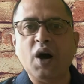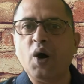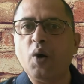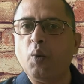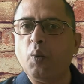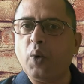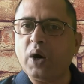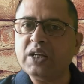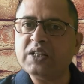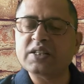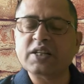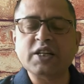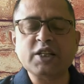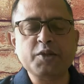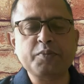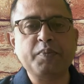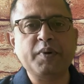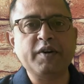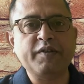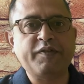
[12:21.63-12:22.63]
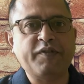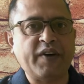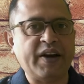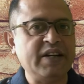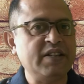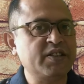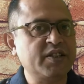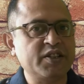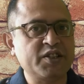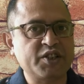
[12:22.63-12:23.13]
Once CRISPR
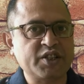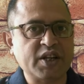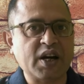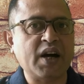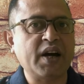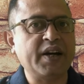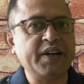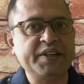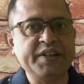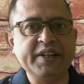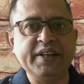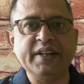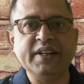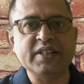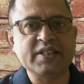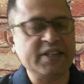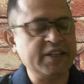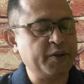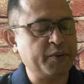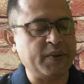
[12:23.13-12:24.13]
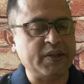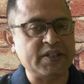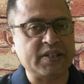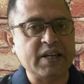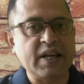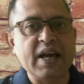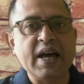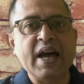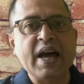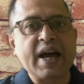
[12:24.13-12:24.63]
finds its target DNA sequence,
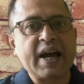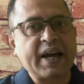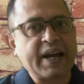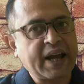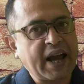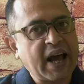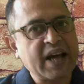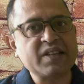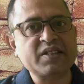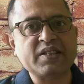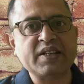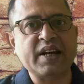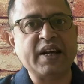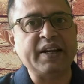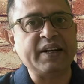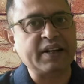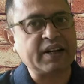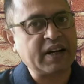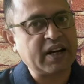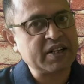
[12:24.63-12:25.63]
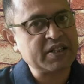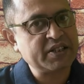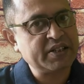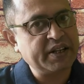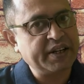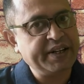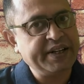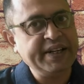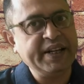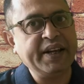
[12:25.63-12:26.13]
Cas9 cuts the
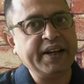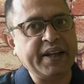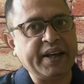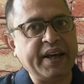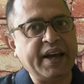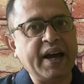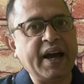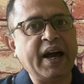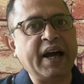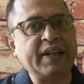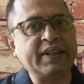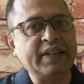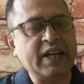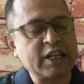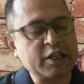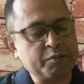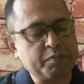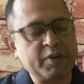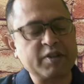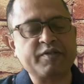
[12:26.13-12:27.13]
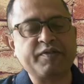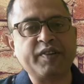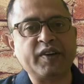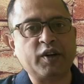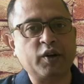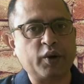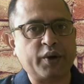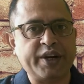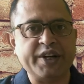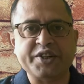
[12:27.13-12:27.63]
DNA at that specific
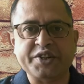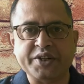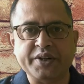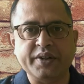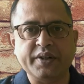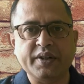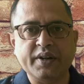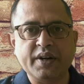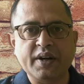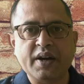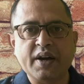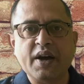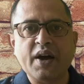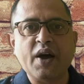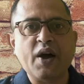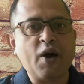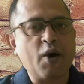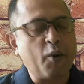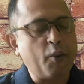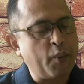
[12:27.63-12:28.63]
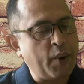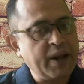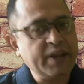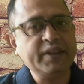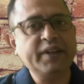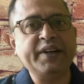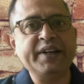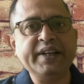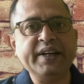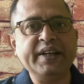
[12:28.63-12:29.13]
location. When
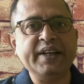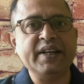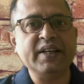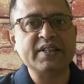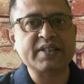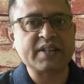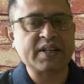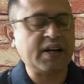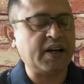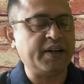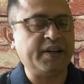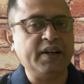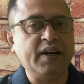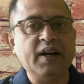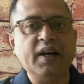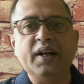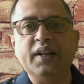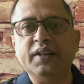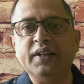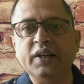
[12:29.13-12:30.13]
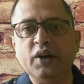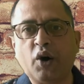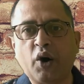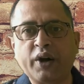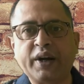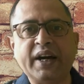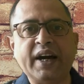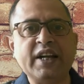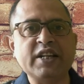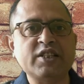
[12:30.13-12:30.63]
the DNA is cut, the
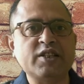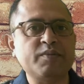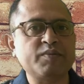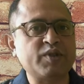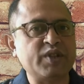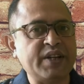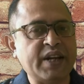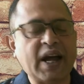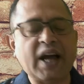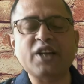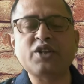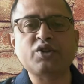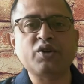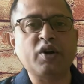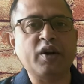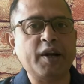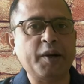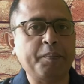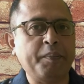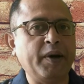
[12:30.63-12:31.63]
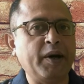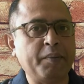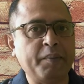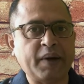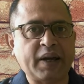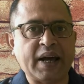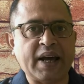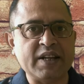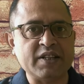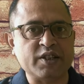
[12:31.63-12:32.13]
organism's natural repair
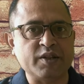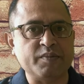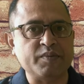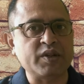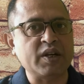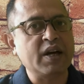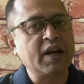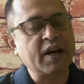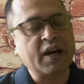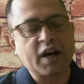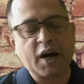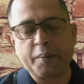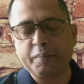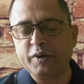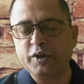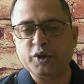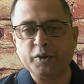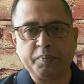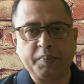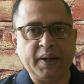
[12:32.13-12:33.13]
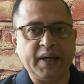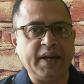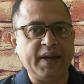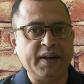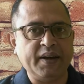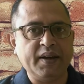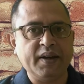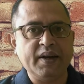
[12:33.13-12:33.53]
mechanisms come into play.